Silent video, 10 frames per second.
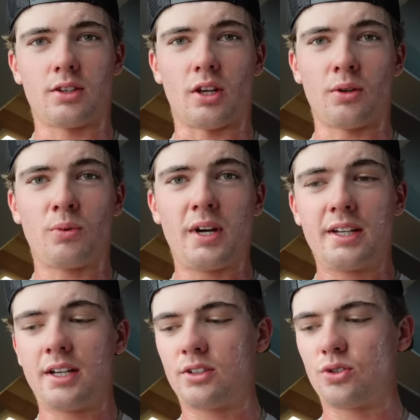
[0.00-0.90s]
Done
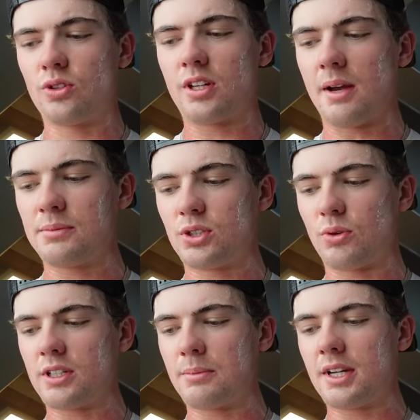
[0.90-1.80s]
with 2 times
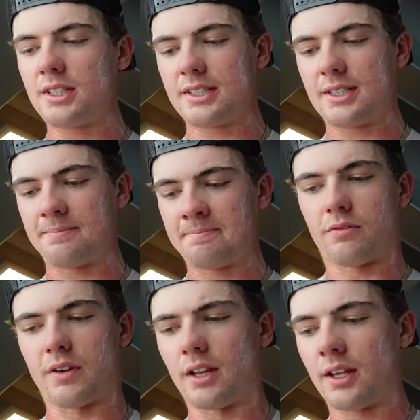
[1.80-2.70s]
20 minutes.
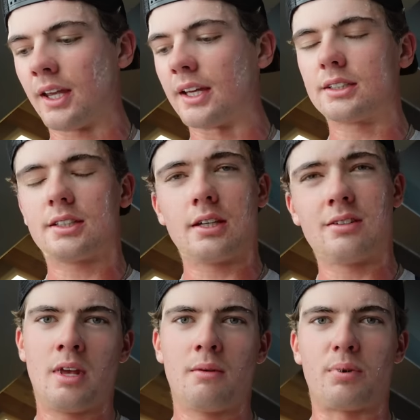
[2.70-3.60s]
Feeling is
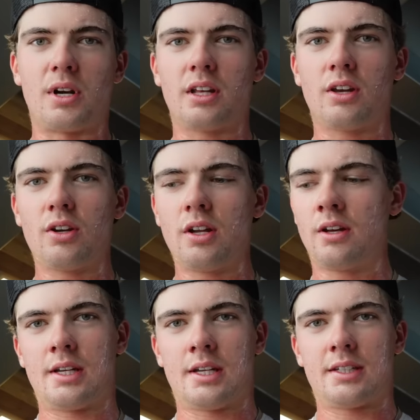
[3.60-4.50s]
pretty good.
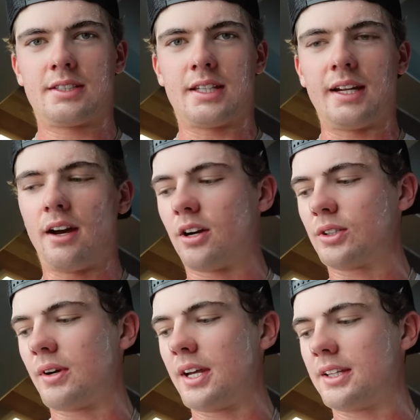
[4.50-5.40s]
Steady
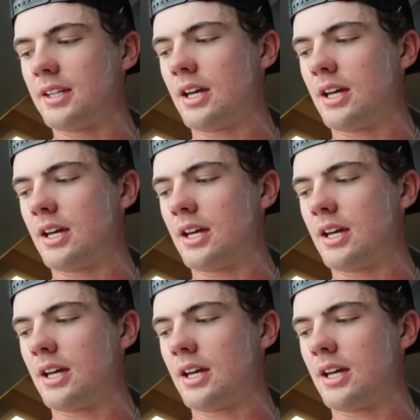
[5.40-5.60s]
heart rate.